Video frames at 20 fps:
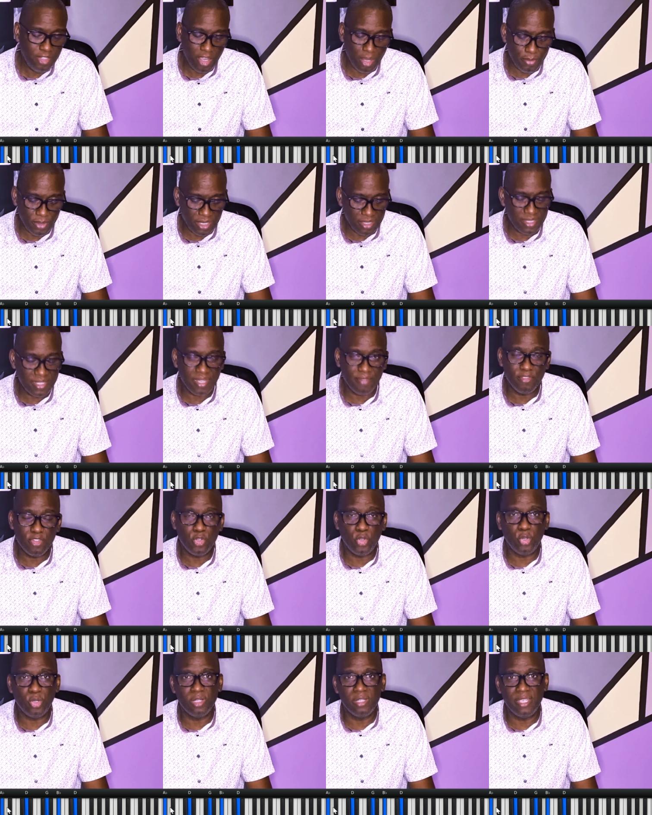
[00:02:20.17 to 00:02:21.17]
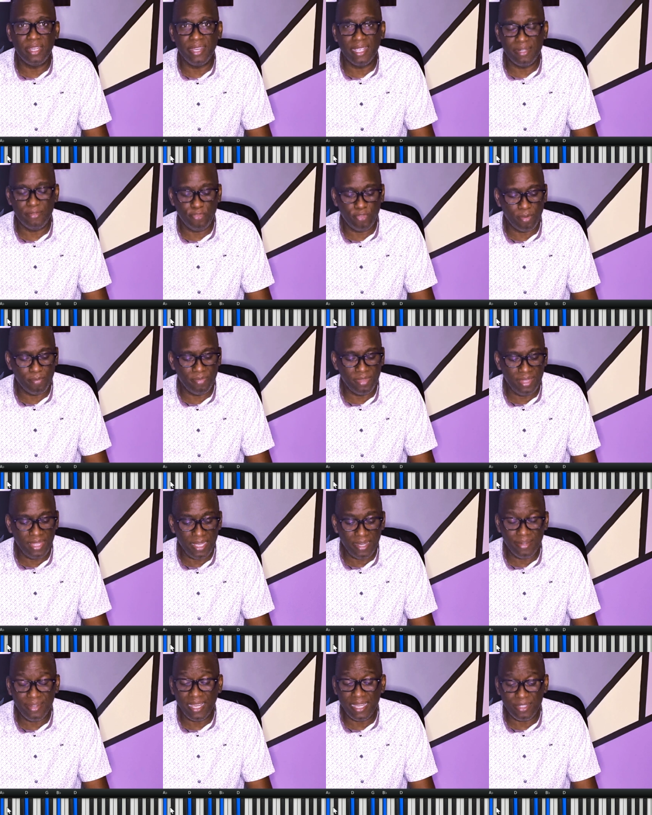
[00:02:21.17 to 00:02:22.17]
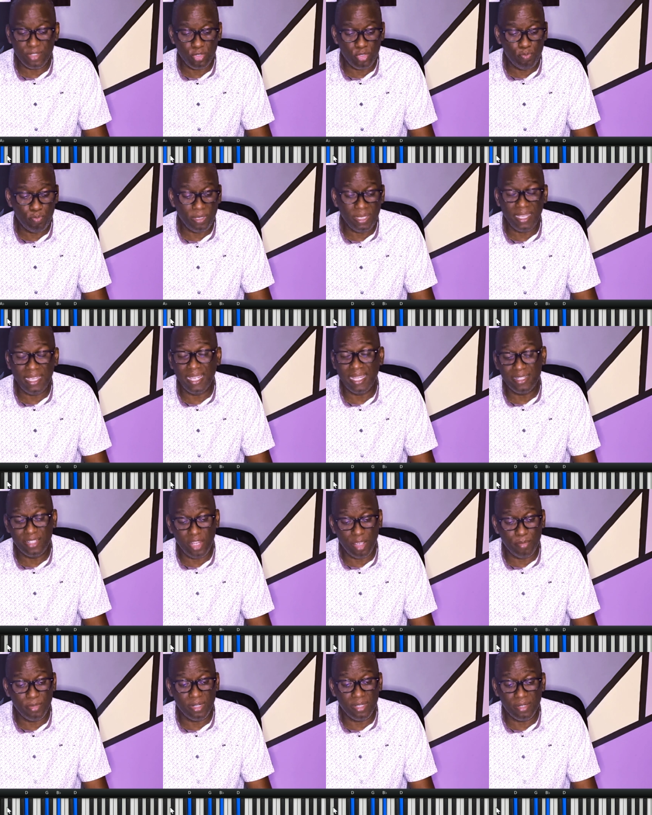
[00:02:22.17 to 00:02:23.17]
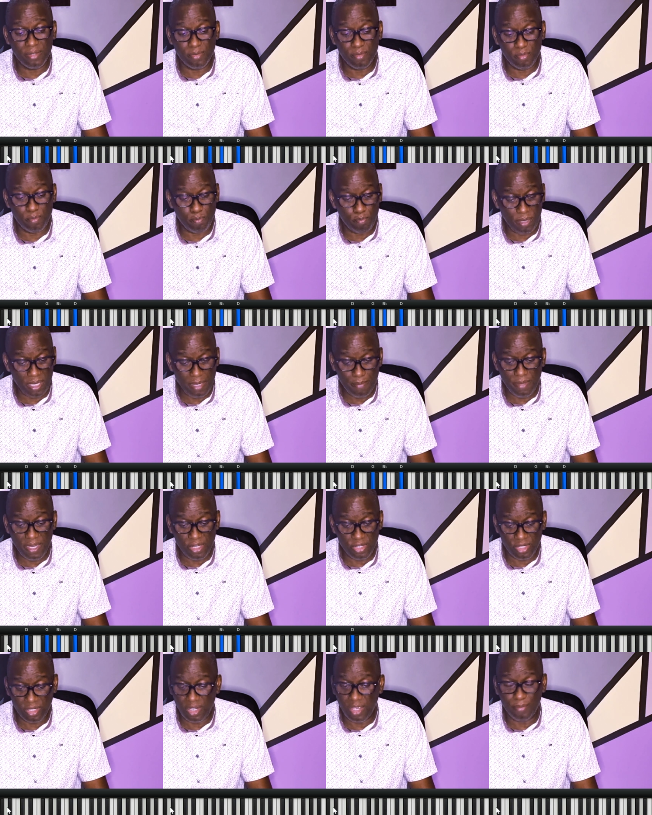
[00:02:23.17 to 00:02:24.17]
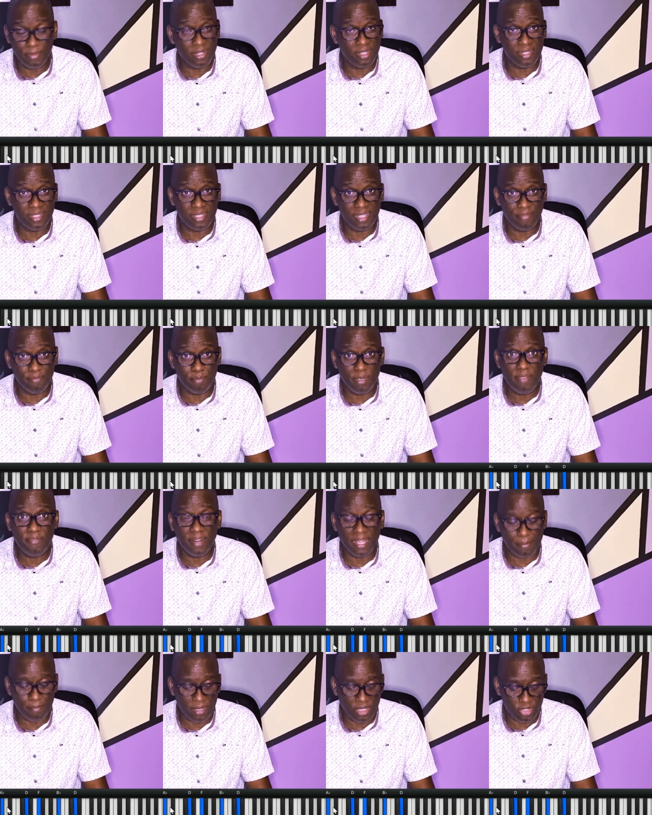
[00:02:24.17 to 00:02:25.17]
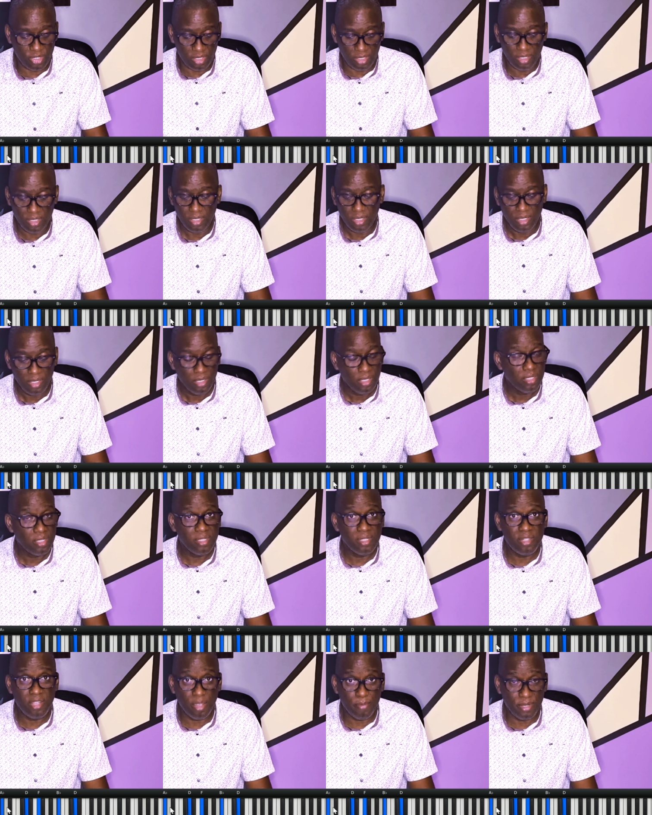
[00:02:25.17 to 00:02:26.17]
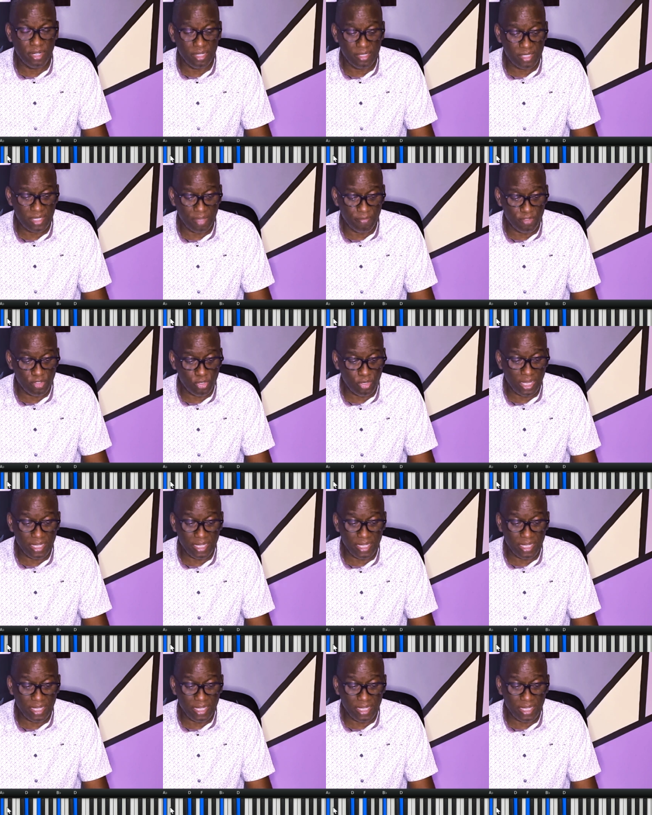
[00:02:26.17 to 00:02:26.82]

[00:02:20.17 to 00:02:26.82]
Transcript: dominant 7 chord there, and from there I could play a dominant B major dominant 7, B flat major dominant 7.